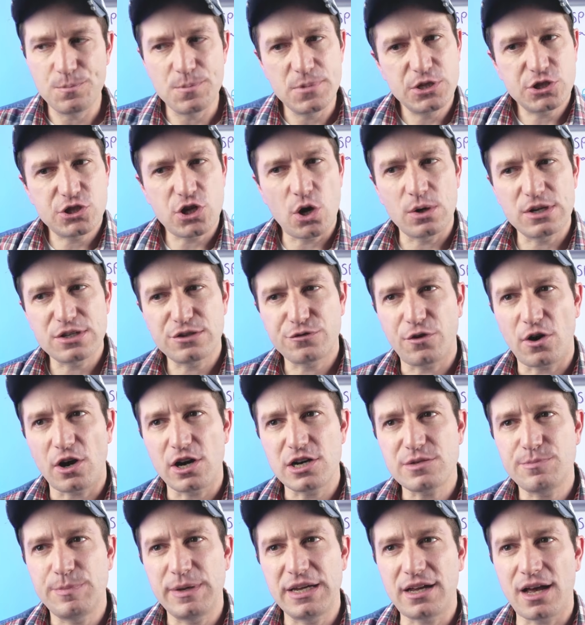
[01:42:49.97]
So as
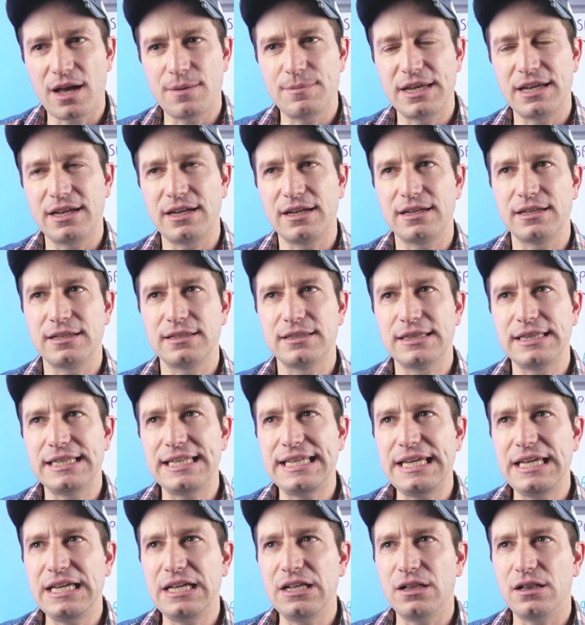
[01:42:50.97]
far as becoming
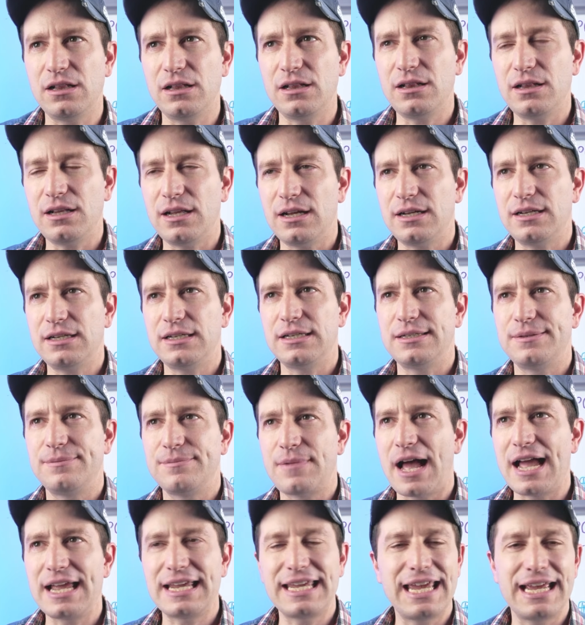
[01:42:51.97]
legal,
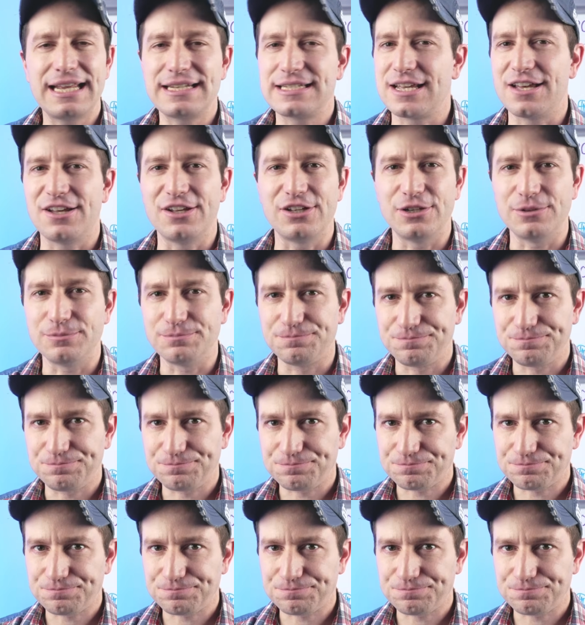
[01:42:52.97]
I can't tell you.